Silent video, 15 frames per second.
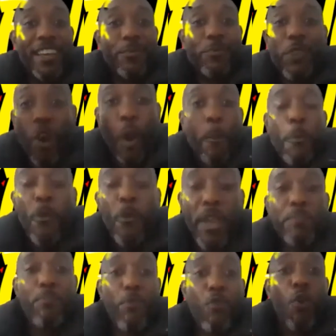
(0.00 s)
We gotta put in
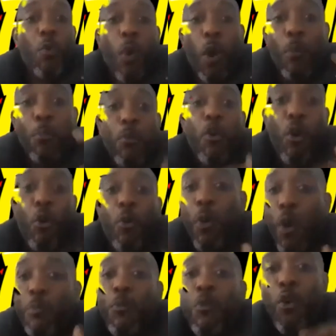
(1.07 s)
more, what more,
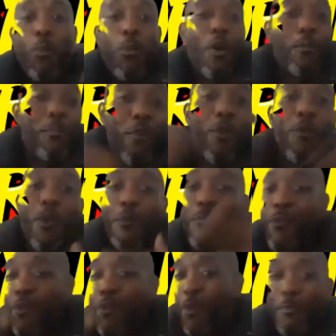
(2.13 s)
what more, what more, what
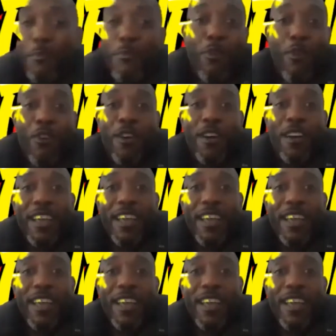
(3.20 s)
more, what more.